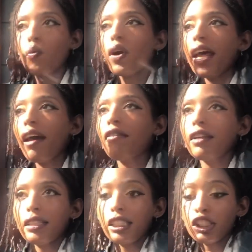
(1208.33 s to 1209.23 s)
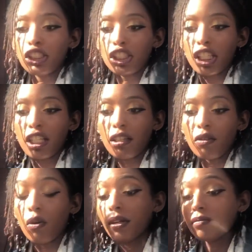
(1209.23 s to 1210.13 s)
whatever intention
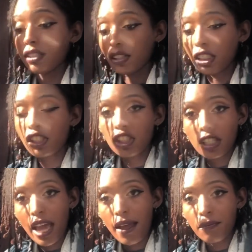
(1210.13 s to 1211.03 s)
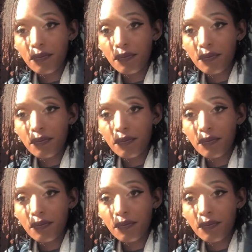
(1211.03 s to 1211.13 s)
or decision that,